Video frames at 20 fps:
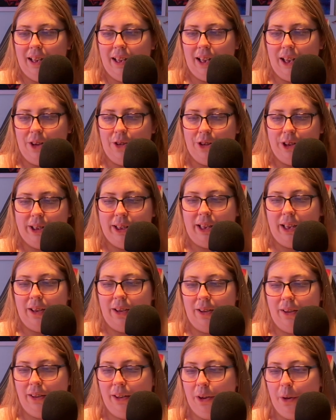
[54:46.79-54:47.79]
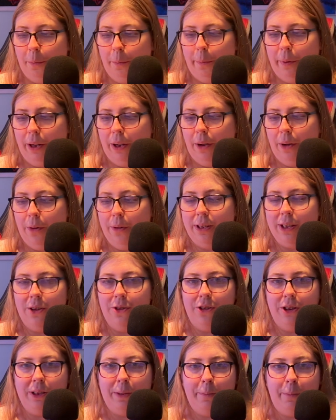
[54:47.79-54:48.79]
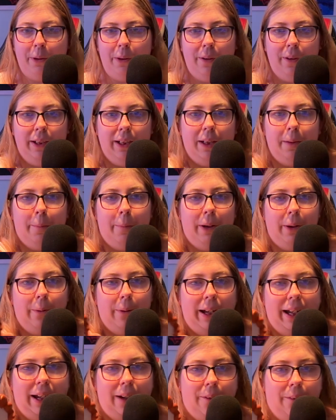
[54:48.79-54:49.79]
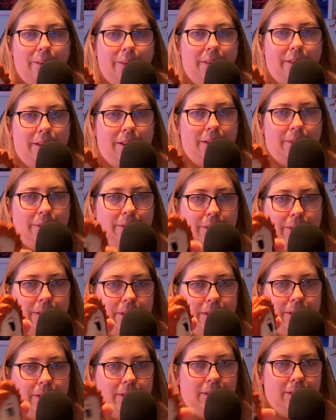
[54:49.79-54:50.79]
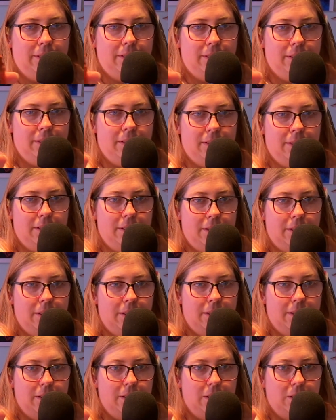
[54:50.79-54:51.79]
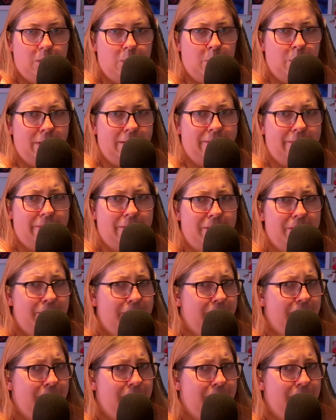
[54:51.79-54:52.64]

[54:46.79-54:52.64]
And she's got her little bows, and she's pulling a bow out of her quiver.